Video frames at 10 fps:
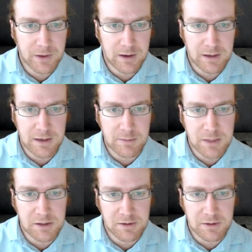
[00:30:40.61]
I ended up
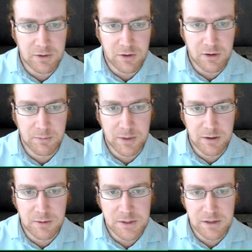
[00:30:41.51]
killing the corner up
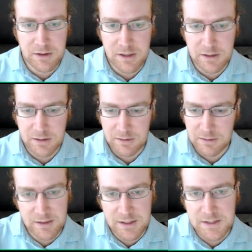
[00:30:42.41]
here, which I think
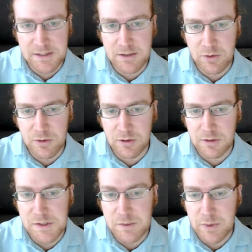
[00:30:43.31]
this
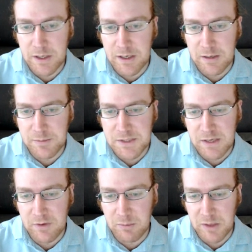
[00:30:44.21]
corner is what ended up
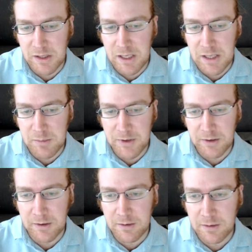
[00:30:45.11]
saving me the game
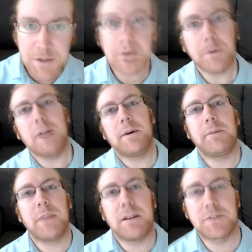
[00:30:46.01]
here. So anyway,
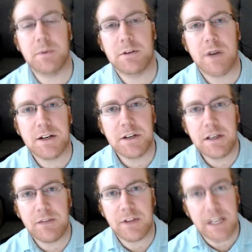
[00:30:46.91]
thank you so much for
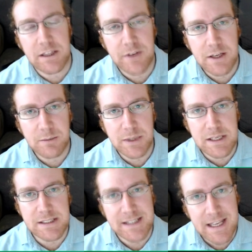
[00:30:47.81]
watching. If you liked the video,
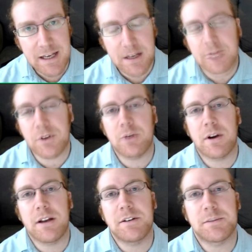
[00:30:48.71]
please like it. If you're new
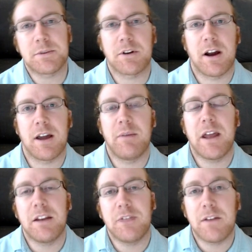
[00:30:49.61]
around here, subscribe.
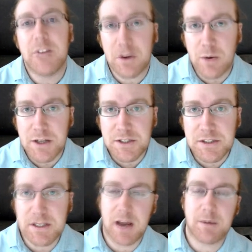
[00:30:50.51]
And if you have any
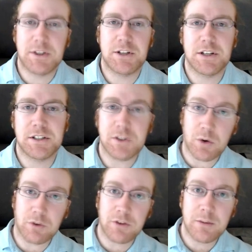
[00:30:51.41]
questions, comments, suggestions,
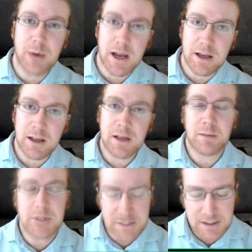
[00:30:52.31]
or feedback,
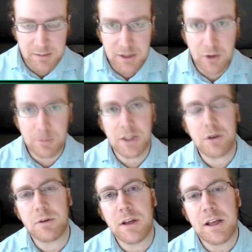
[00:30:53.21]
please let me know
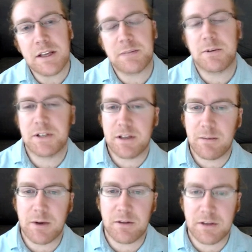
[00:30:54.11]
below, especially
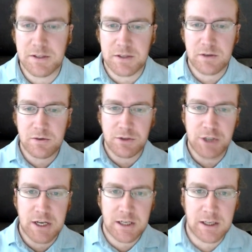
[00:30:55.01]
about this new
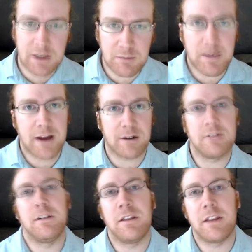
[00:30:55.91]
shading
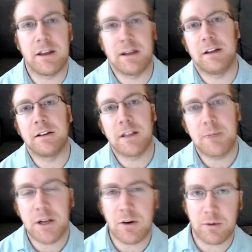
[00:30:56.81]
pattern thing. Let
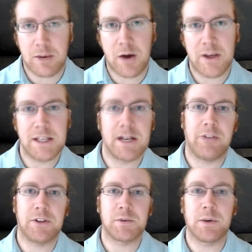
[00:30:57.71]
me know how I did
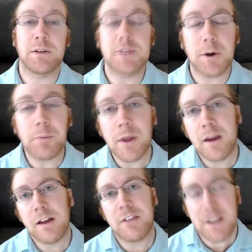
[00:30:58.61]
on this one. So
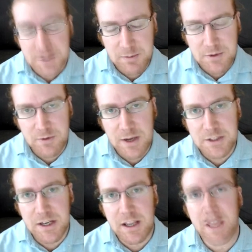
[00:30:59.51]
thank you so much for
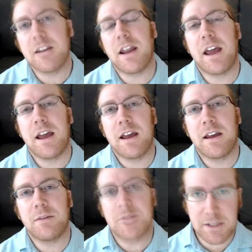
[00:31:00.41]
watching again,
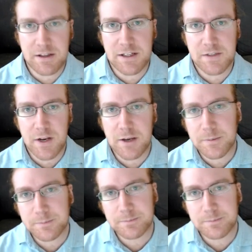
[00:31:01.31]
and we'll see you in the next video.